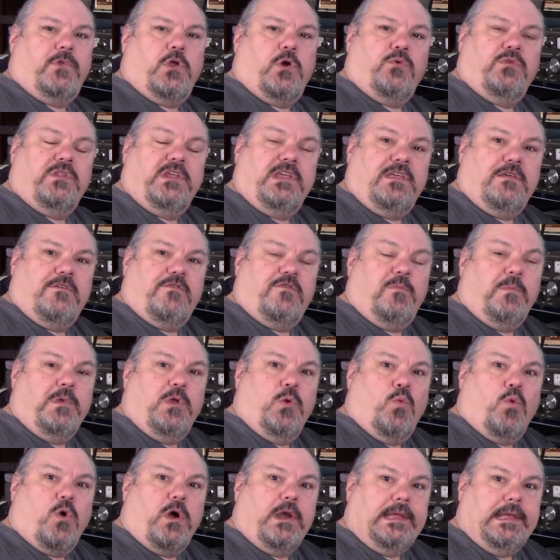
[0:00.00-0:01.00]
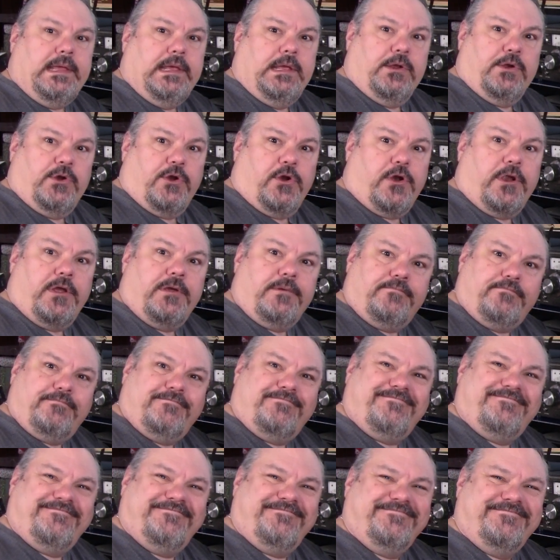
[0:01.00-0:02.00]
only gives me one ear
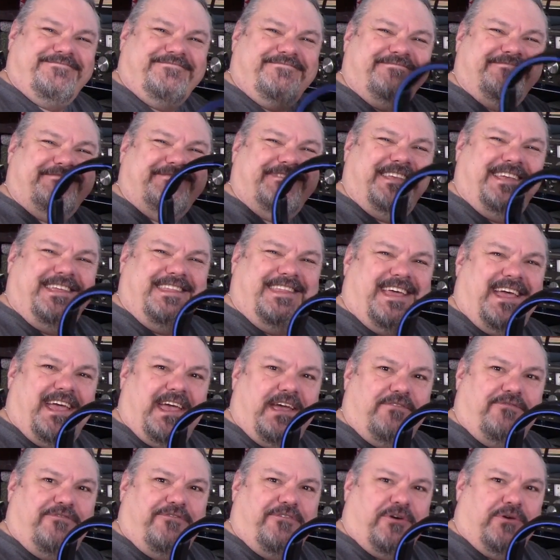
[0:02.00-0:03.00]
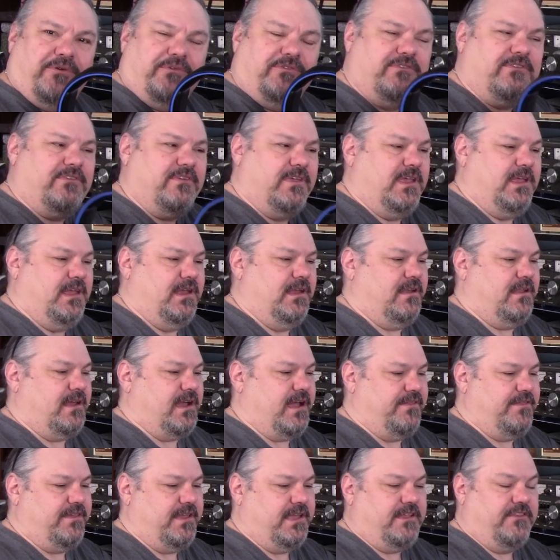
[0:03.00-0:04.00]
in the headphones. And
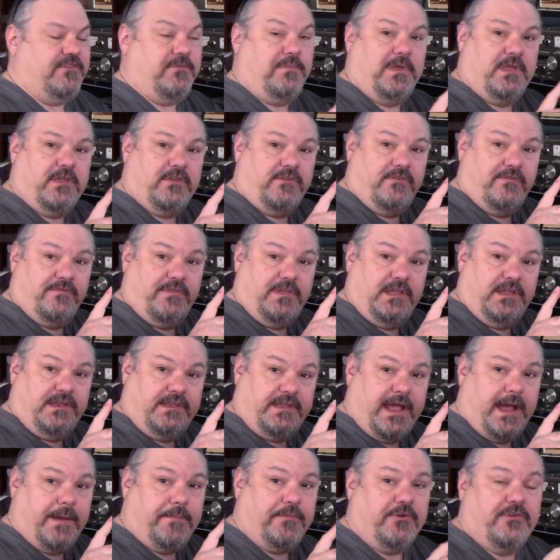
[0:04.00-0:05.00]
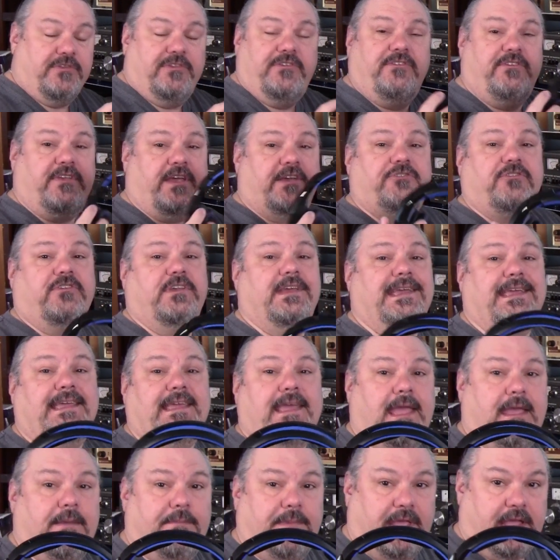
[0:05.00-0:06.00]
I think it's because of the adapter. This is actually a
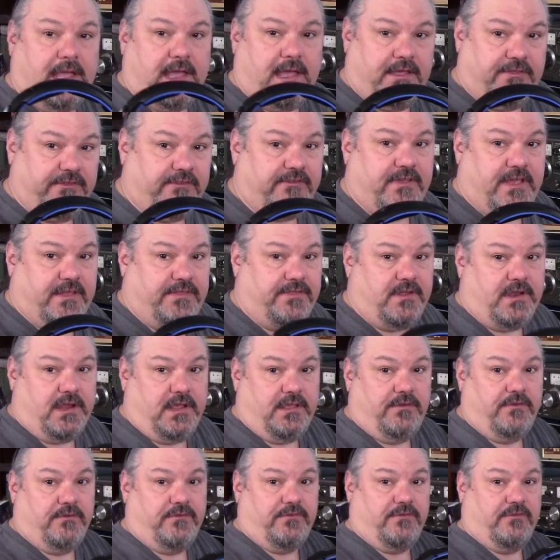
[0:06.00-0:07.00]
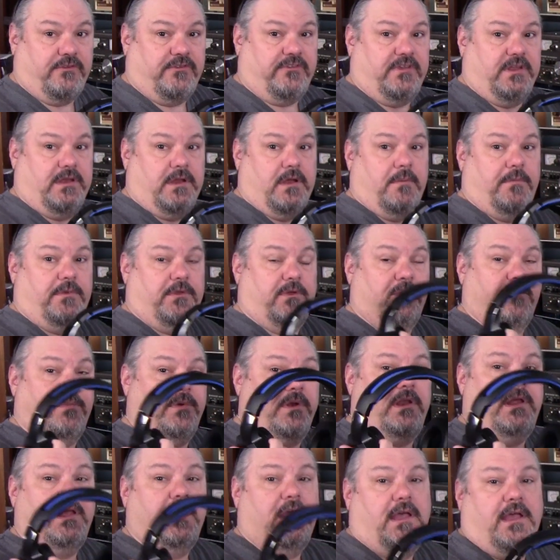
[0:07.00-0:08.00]
gaming headset that I use for CW,
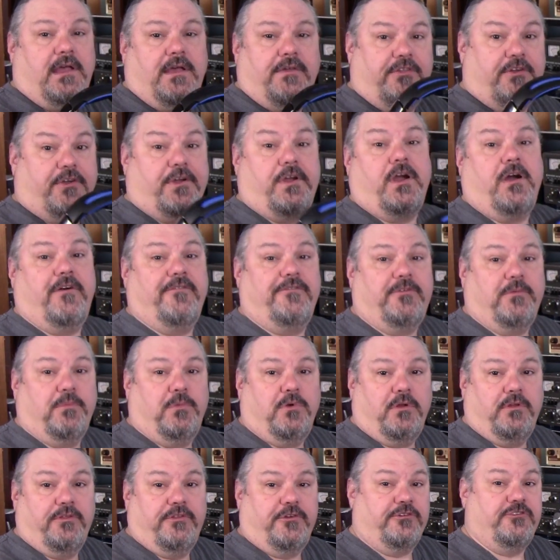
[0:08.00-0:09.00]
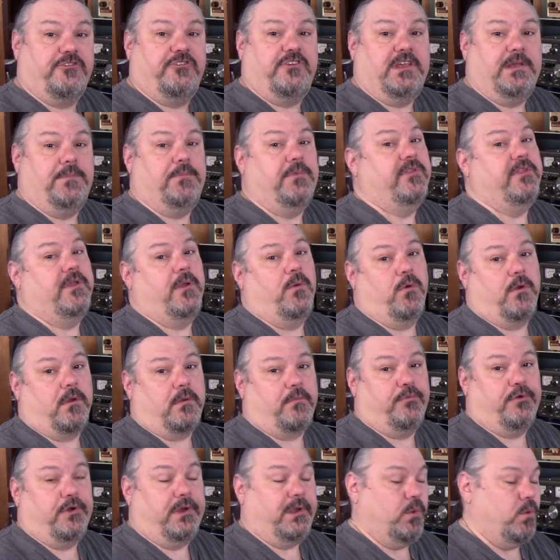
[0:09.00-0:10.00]
but they're comfortable and they're cheap and they
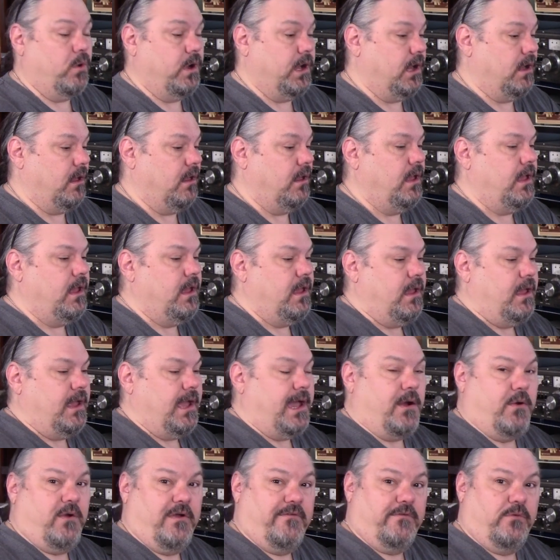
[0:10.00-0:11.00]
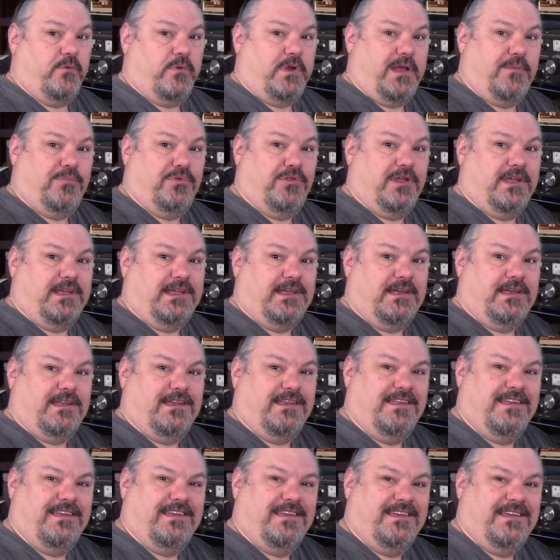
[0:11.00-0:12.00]
work pretty well. However, when I plug
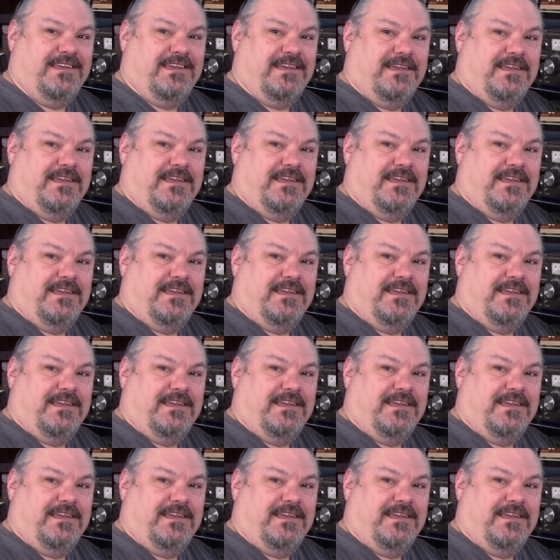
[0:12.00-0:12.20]
in